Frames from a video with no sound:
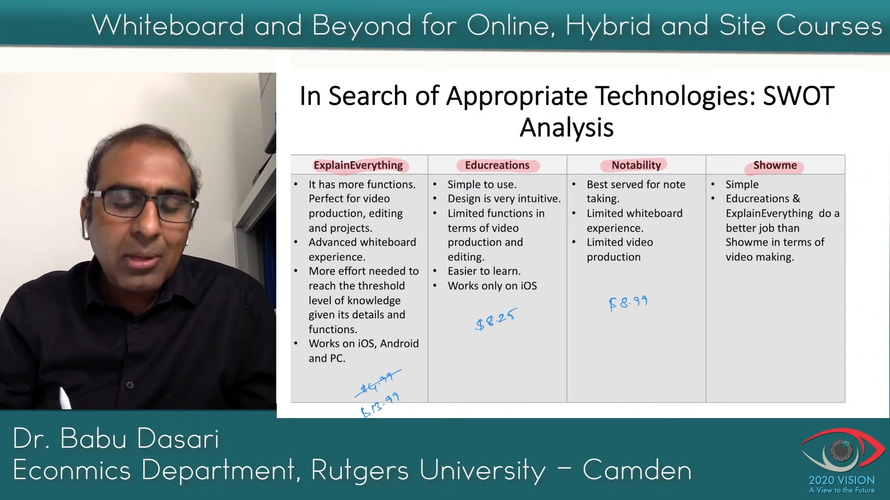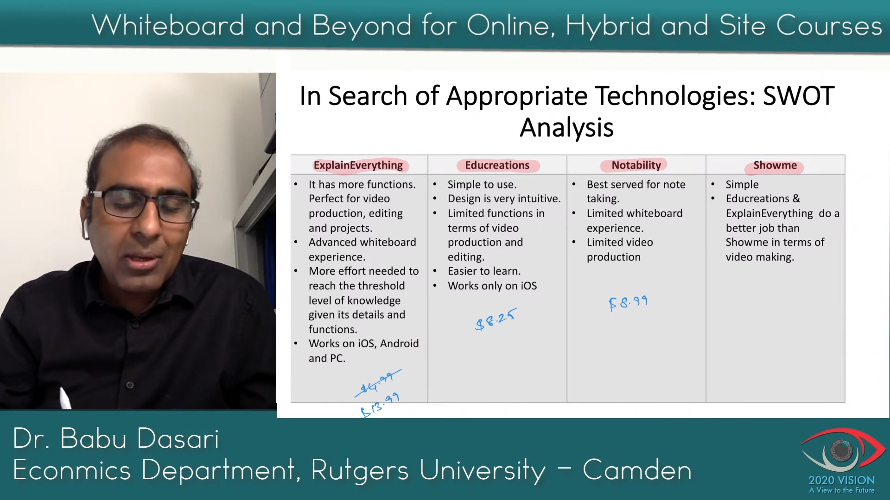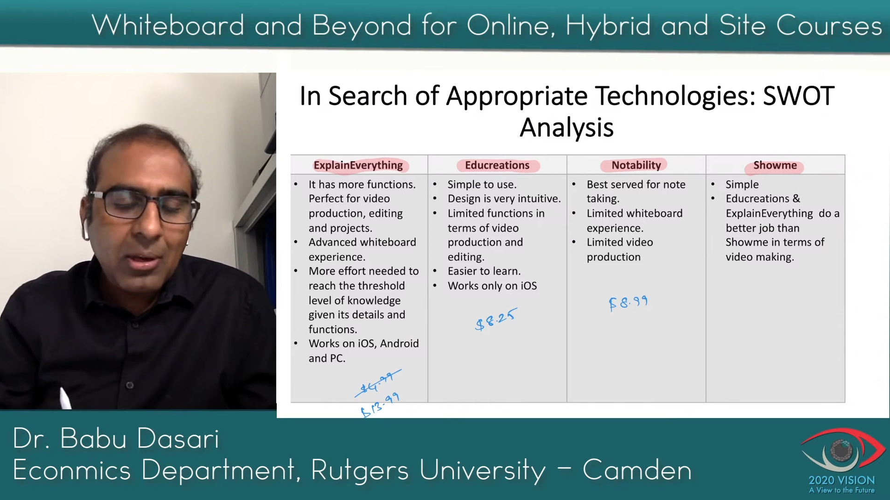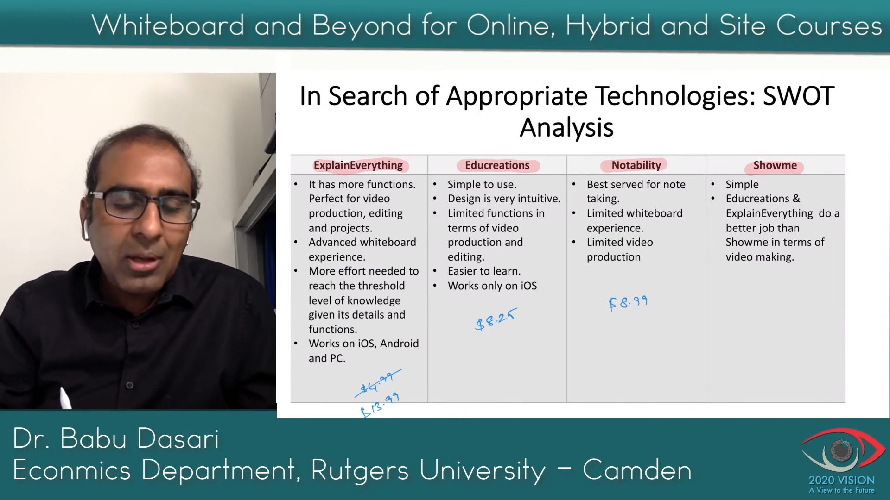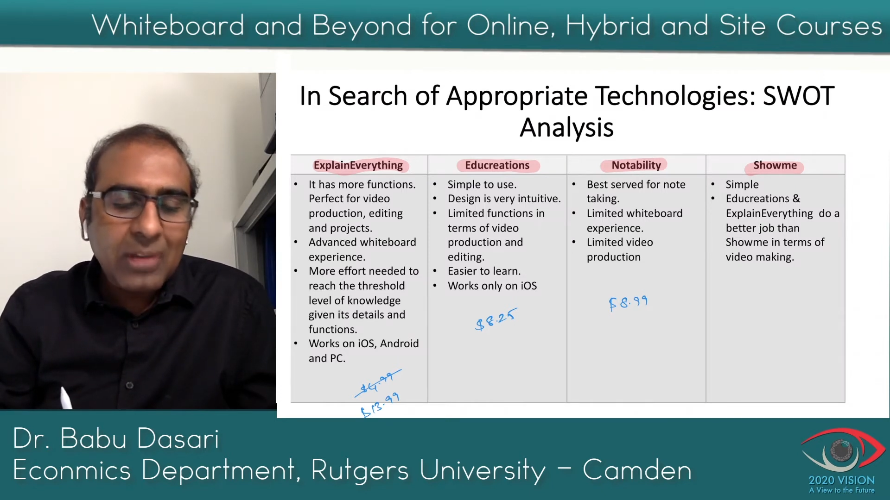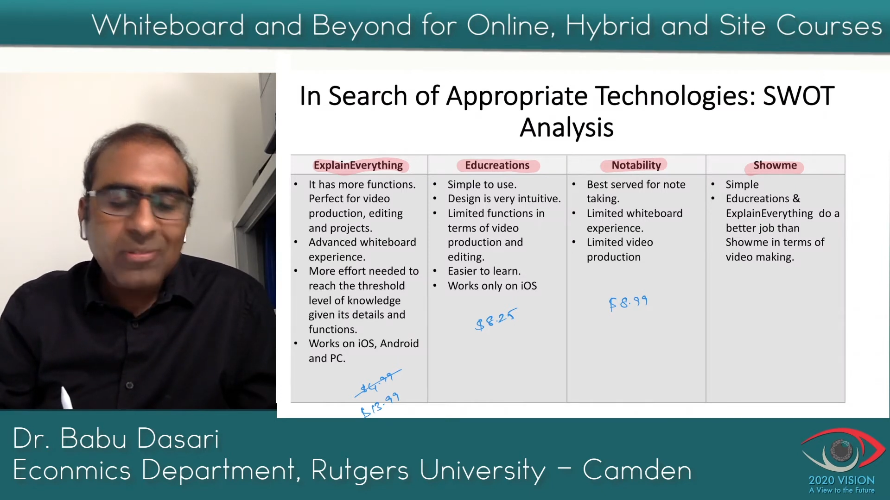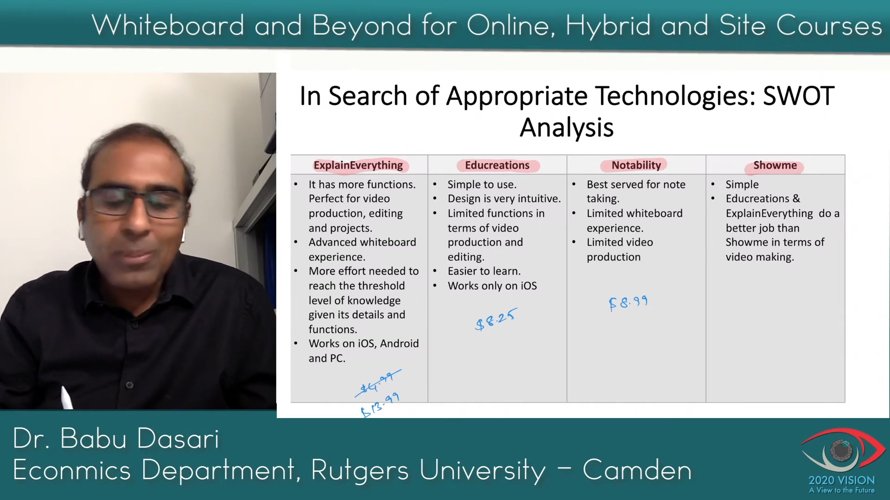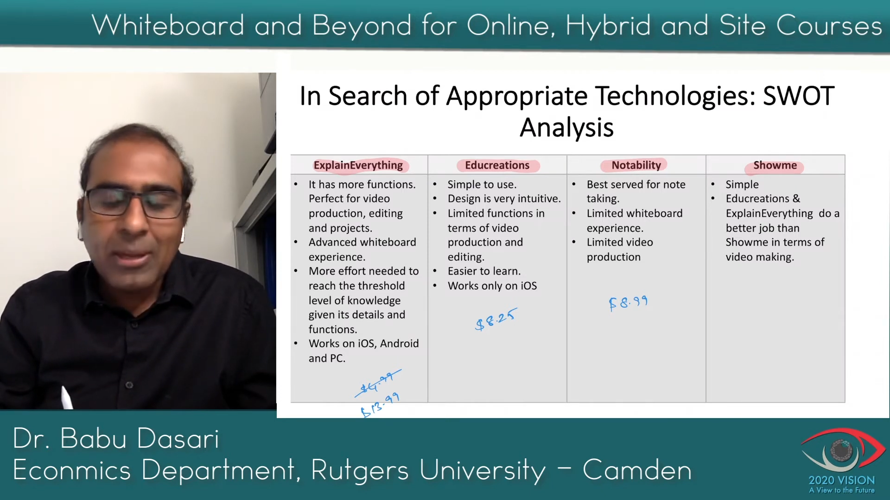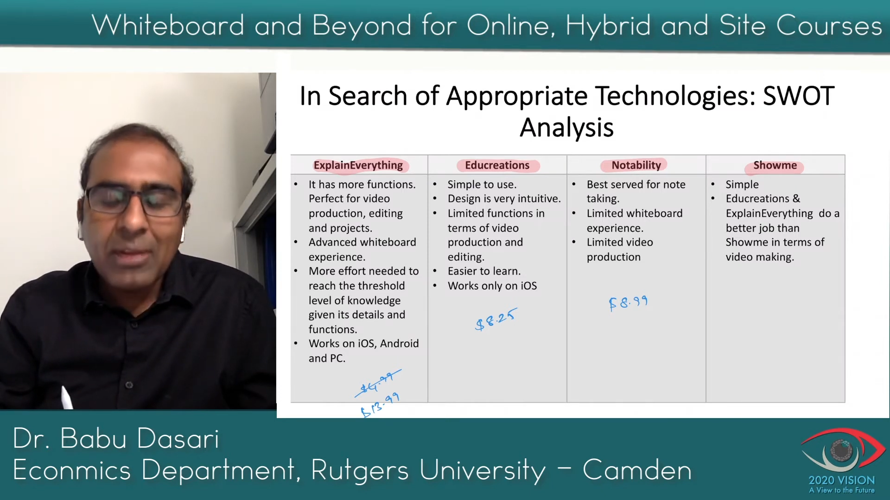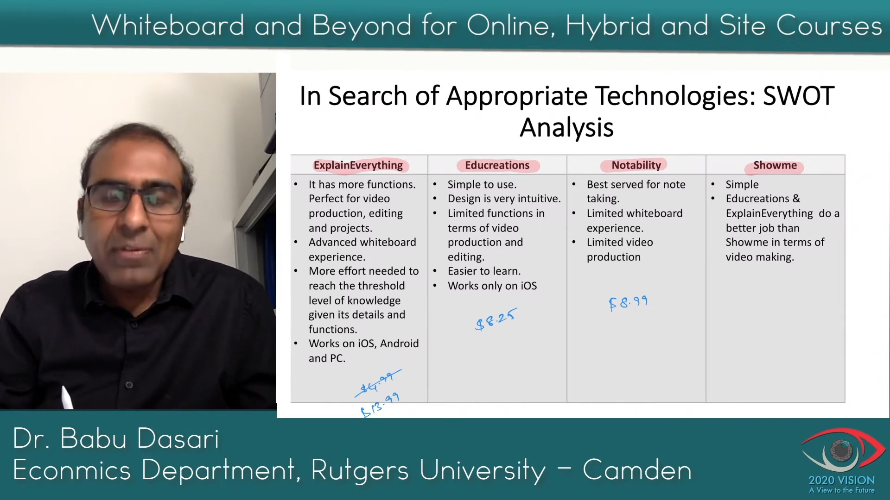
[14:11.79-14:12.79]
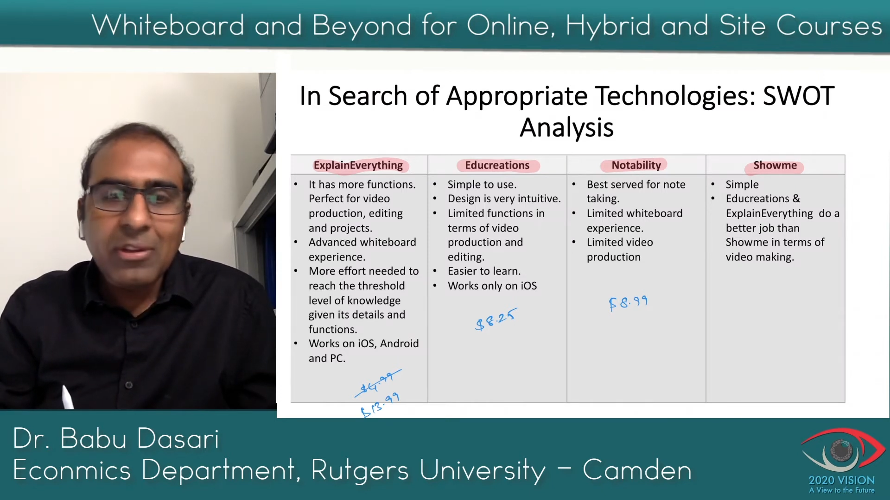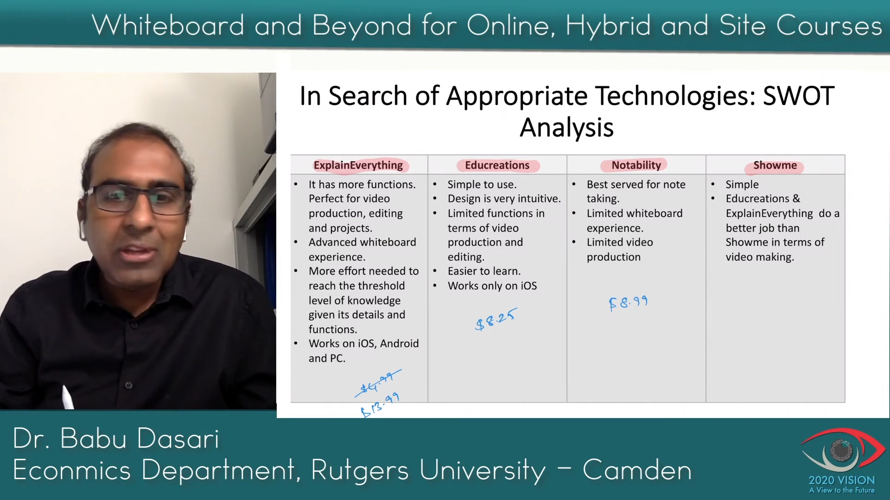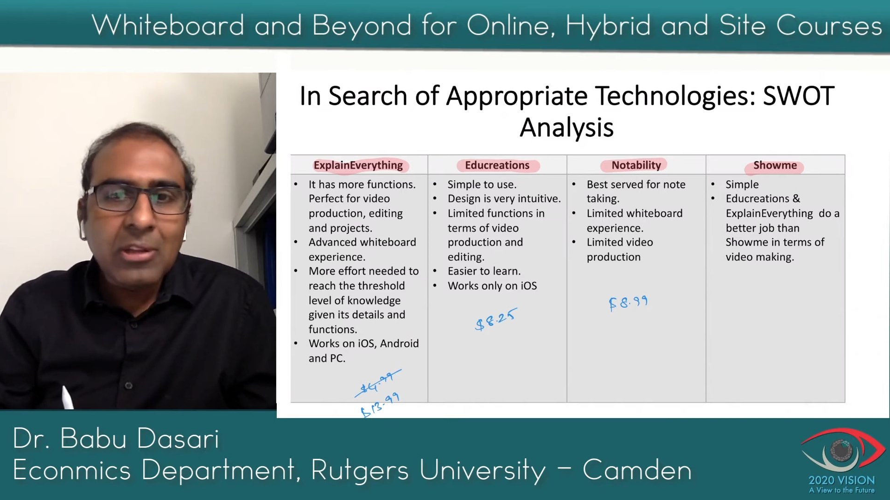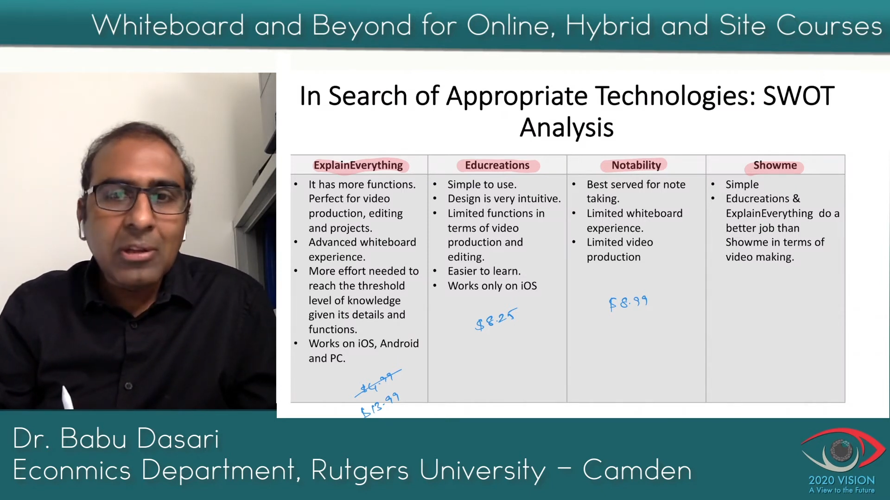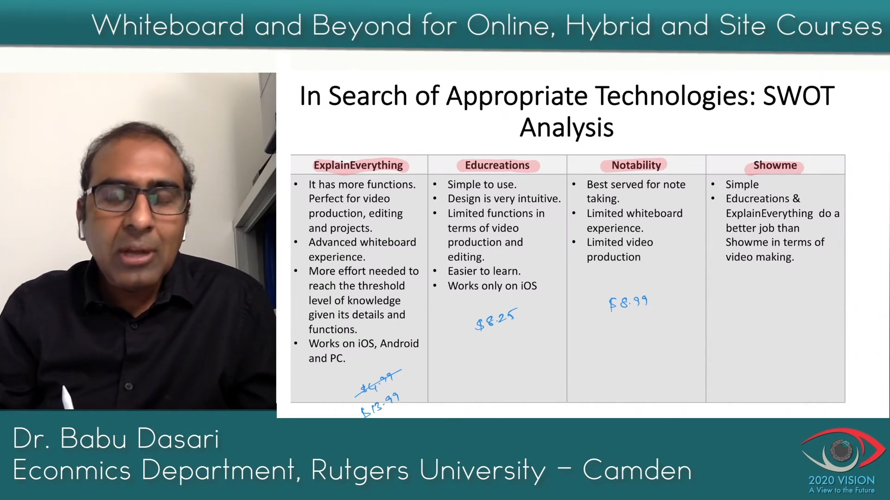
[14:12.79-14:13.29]
in Explain
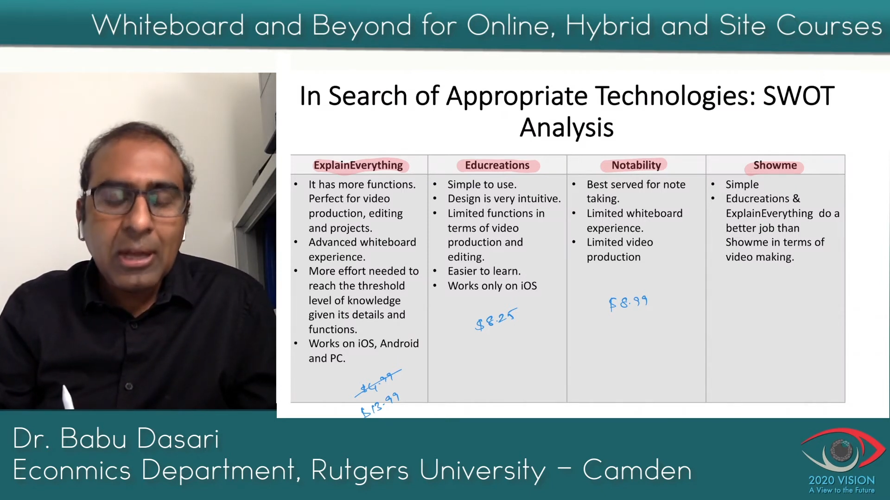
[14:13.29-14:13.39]
Everything,